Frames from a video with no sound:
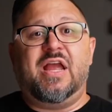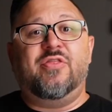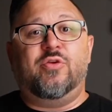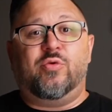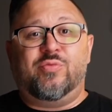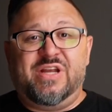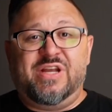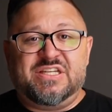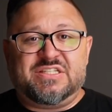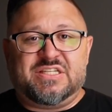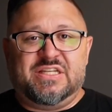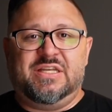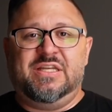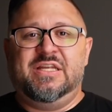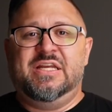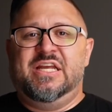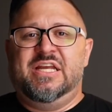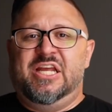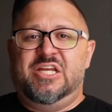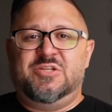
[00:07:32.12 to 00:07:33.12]
and the reason
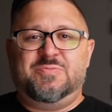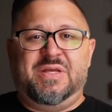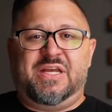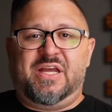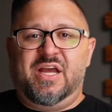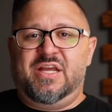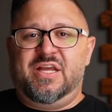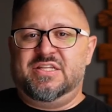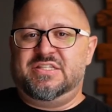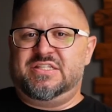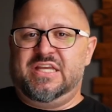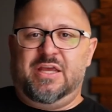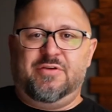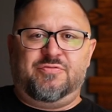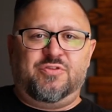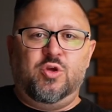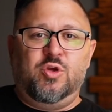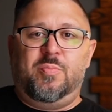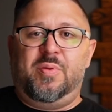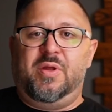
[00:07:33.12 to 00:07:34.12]
is because
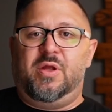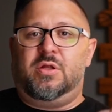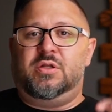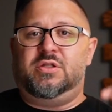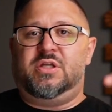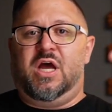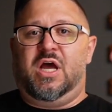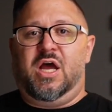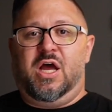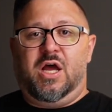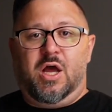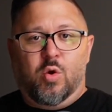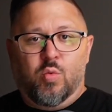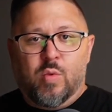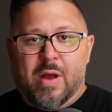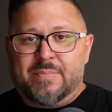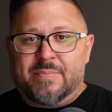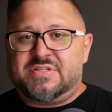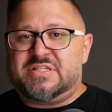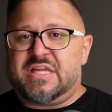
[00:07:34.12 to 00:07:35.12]
if you build a, uh, a
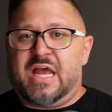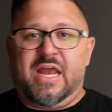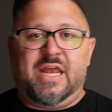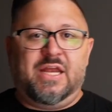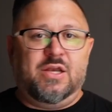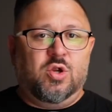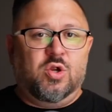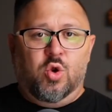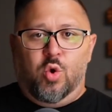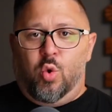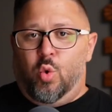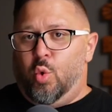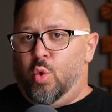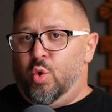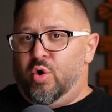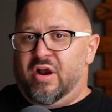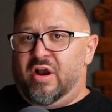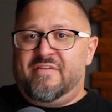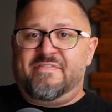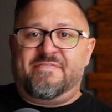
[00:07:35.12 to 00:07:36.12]
website
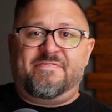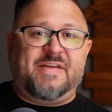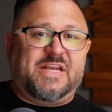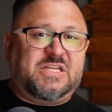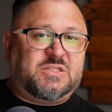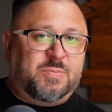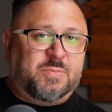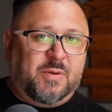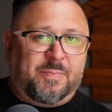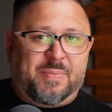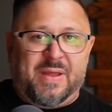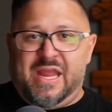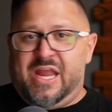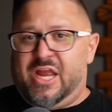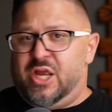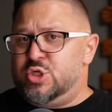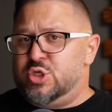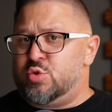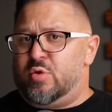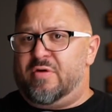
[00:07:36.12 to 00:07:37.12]
or a Facebook
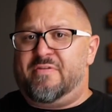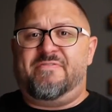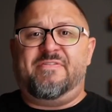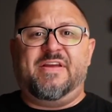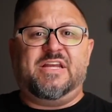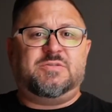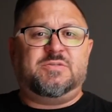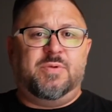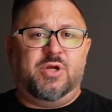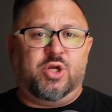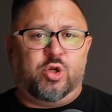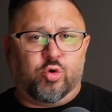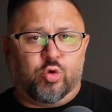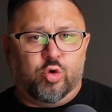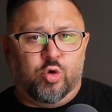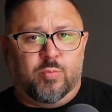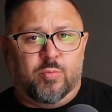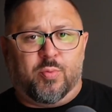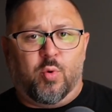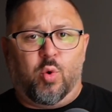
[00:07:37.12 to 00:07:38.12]
page or a Facebook Facebook
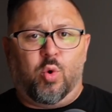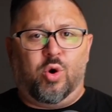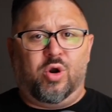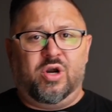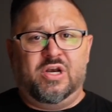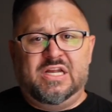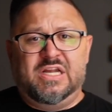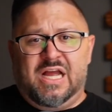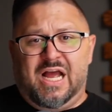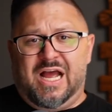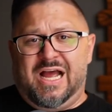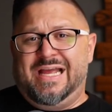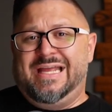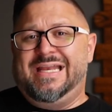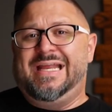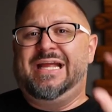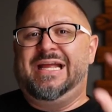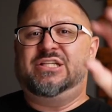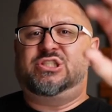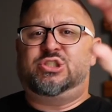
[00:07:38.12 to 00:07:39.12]
group or uh, an
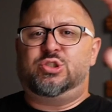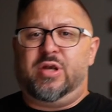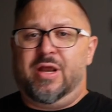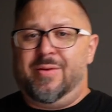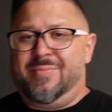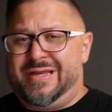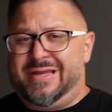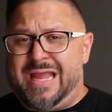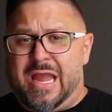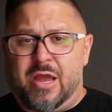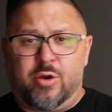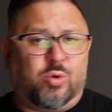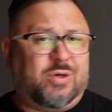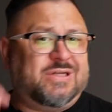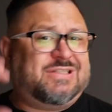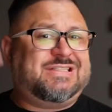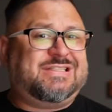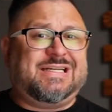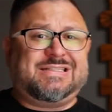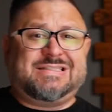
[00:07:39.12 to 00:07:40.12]
Instagram account or a
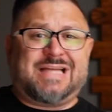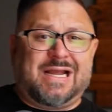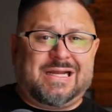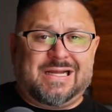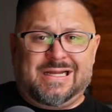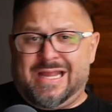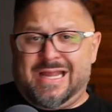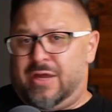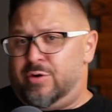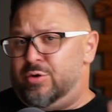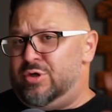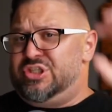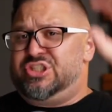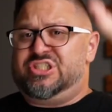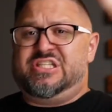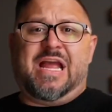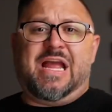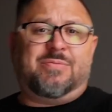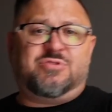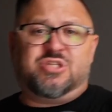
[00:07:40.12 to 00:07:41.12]
TikTok account or a
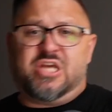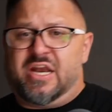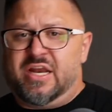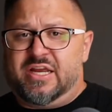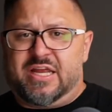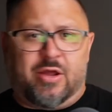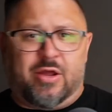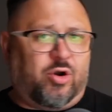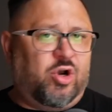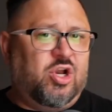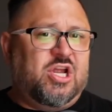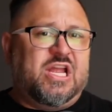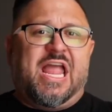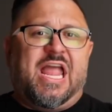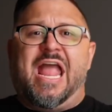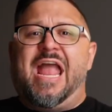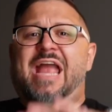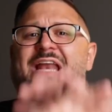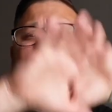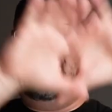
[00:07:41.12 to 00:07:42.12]
Snapchat account or
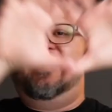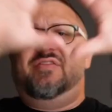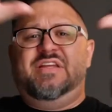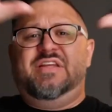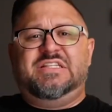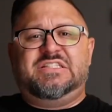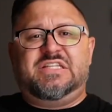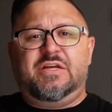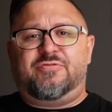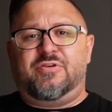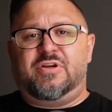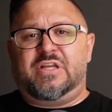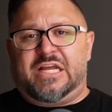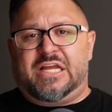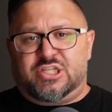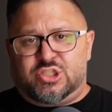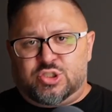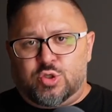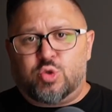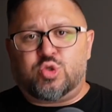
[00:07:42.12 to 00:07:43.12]
any of these different like
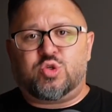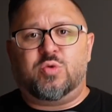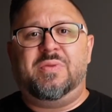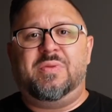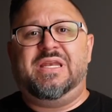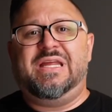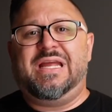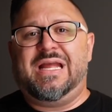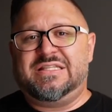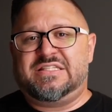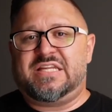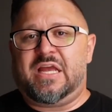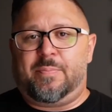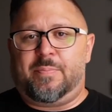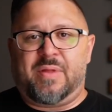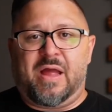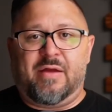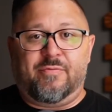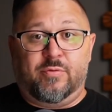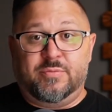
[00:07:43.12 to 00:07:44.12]
social media and tech
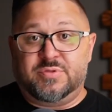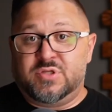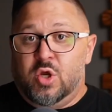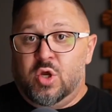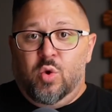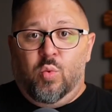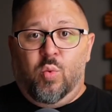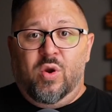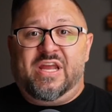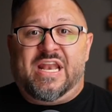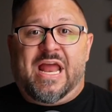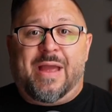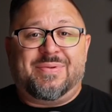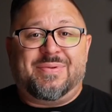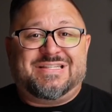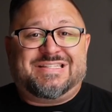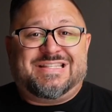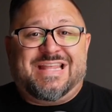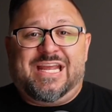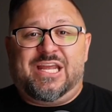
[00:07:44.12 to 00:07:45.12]
platforms, what could happen
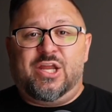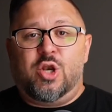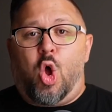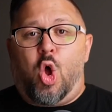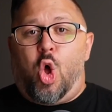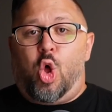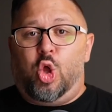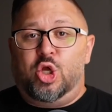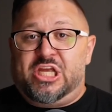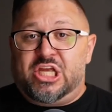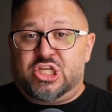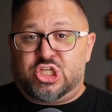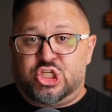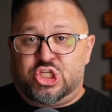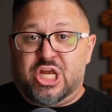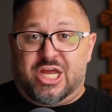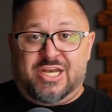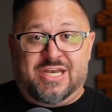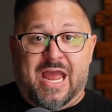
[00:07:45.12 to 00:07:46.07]
is they can all get shut